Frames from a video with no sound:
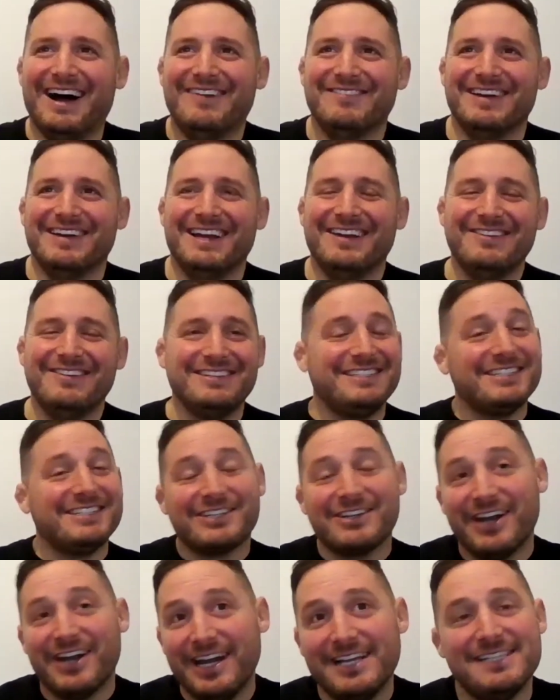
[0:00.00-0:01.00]
um, it was just
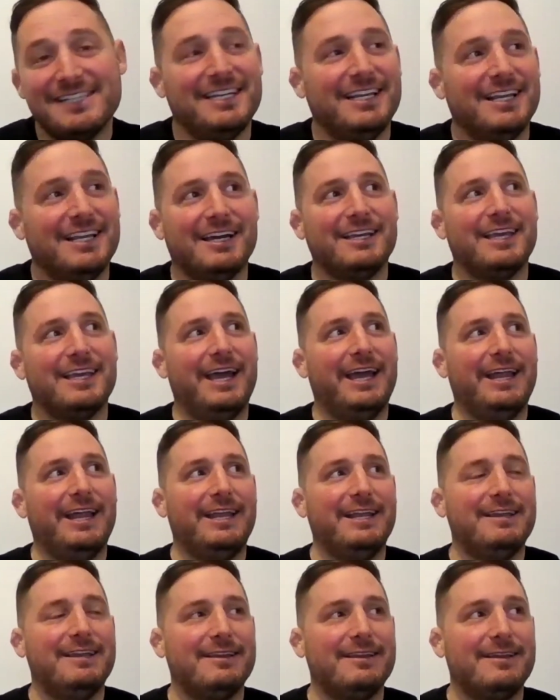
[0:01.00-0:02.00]
crazy. Like,
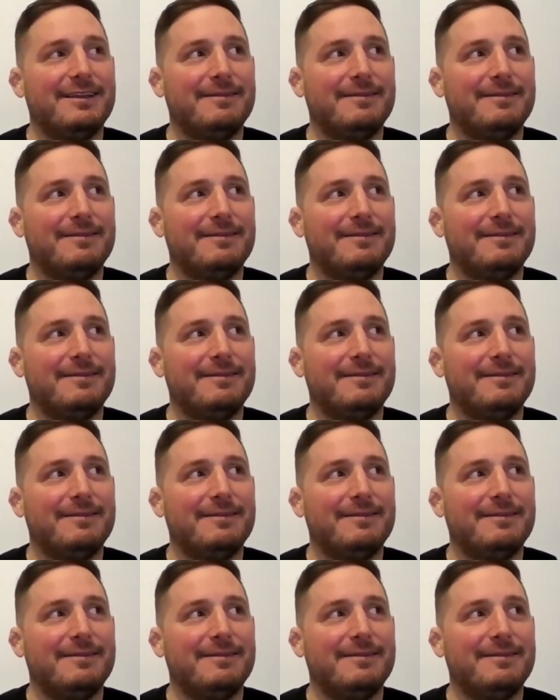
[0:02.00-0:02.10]
and